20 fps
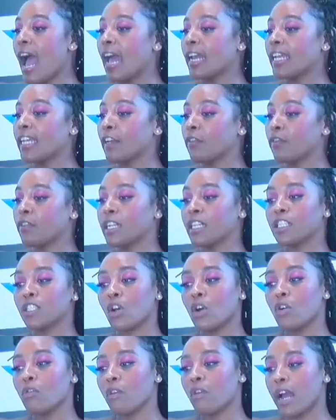and gifted
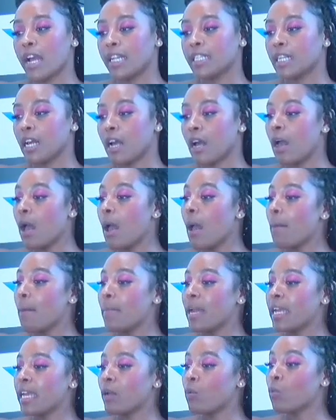songwriter,
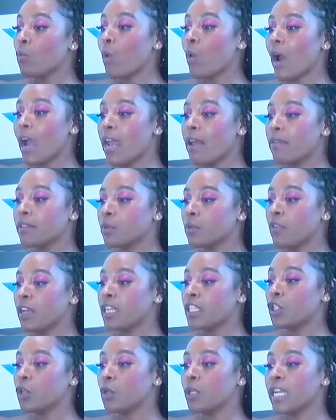making waves with
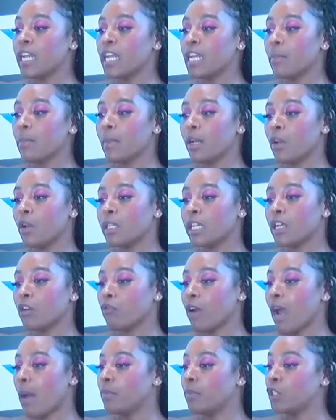his unique
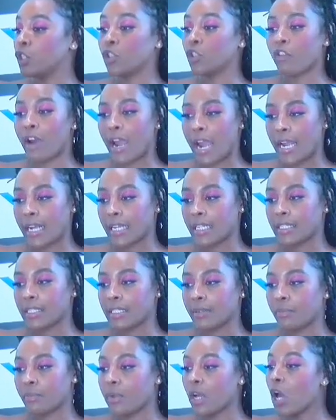melodic rap
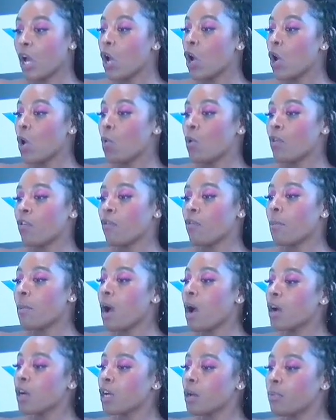tracks. With a
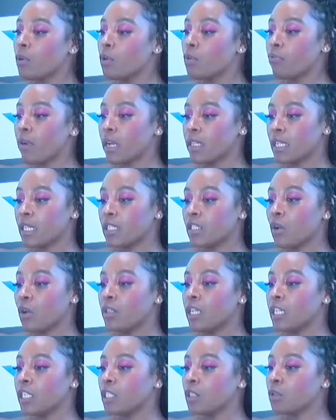remarkable presence
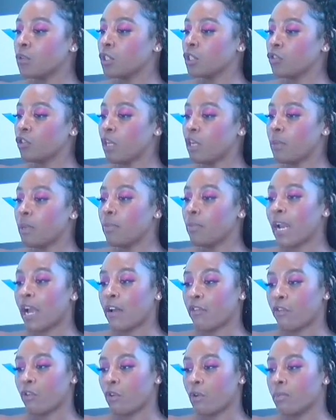on digital streaming
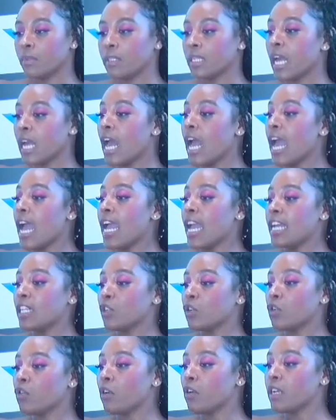platforms,
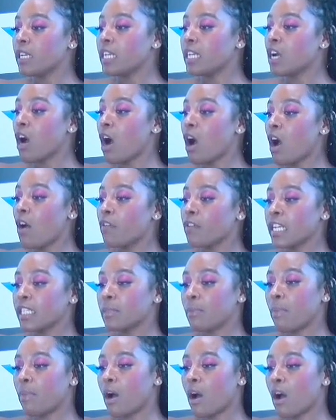he's already carved
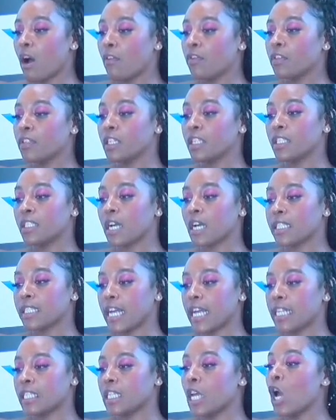his path to
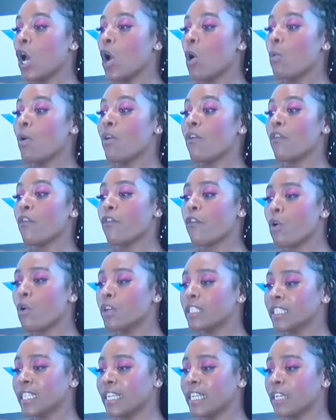success with
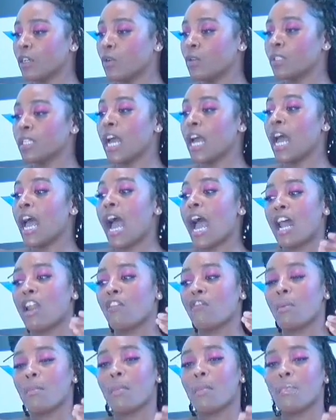4 singles and
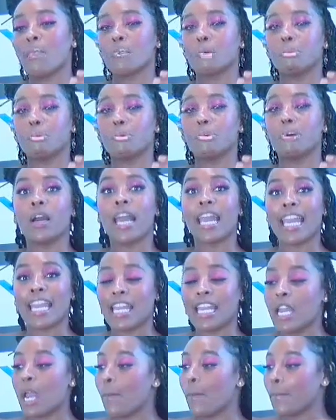a remarkable
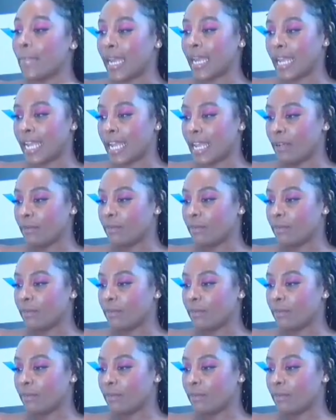EP.